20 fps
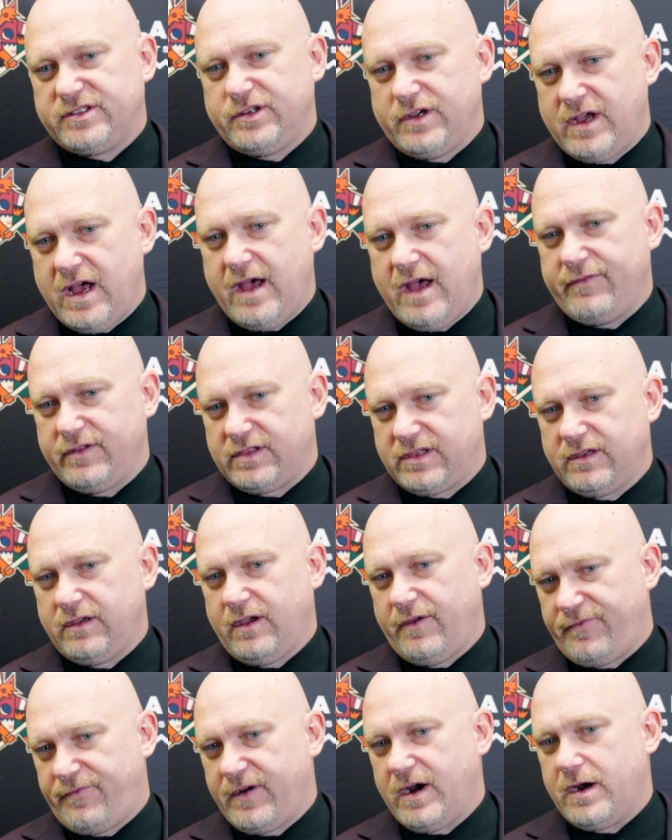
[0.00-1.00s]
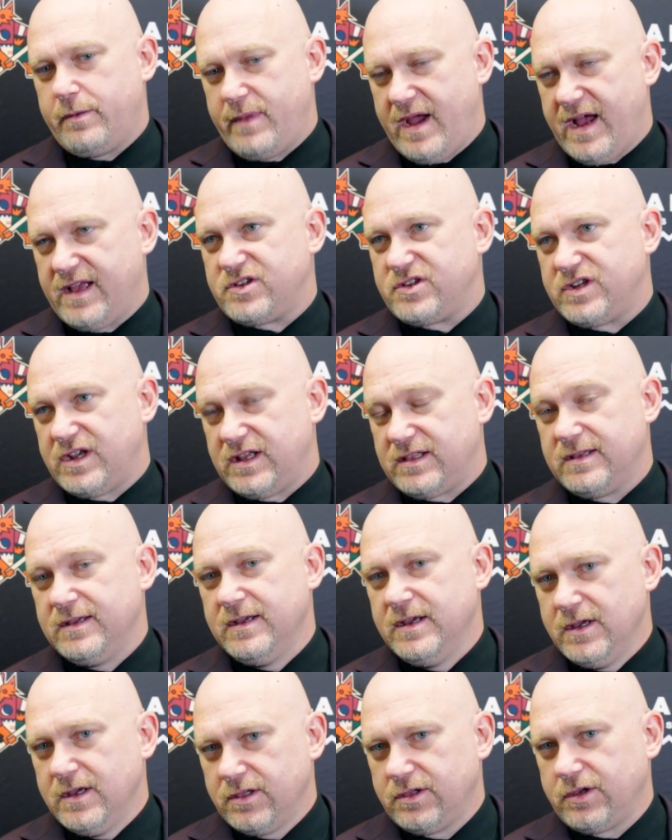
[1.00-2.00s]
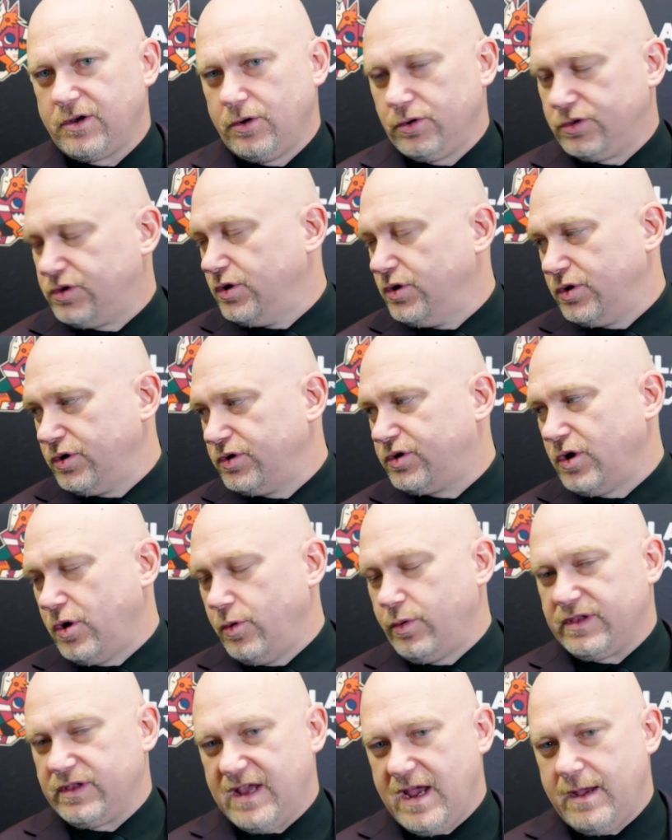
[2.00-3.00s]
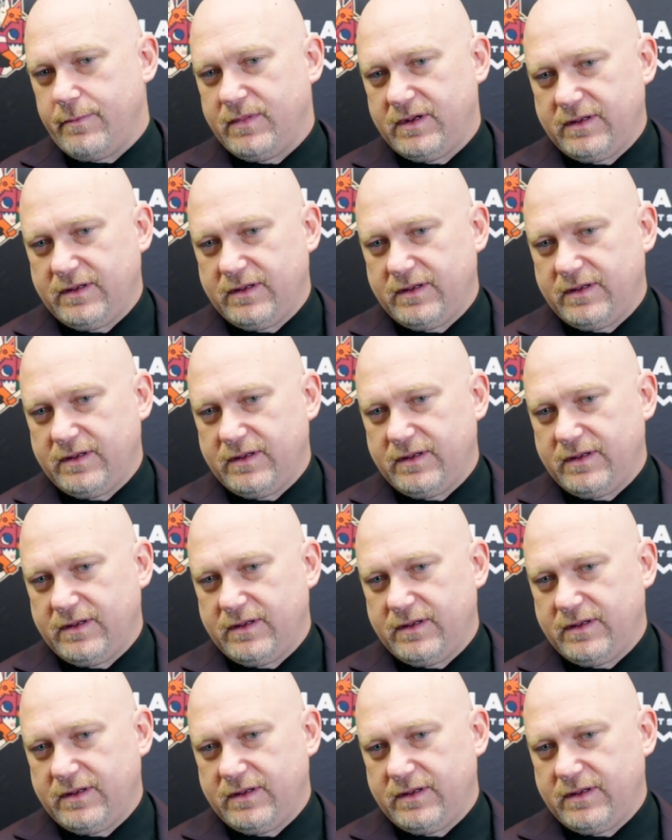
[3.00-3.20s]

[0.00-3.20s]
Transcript: to have a fair match and to go toe-to-toe with them.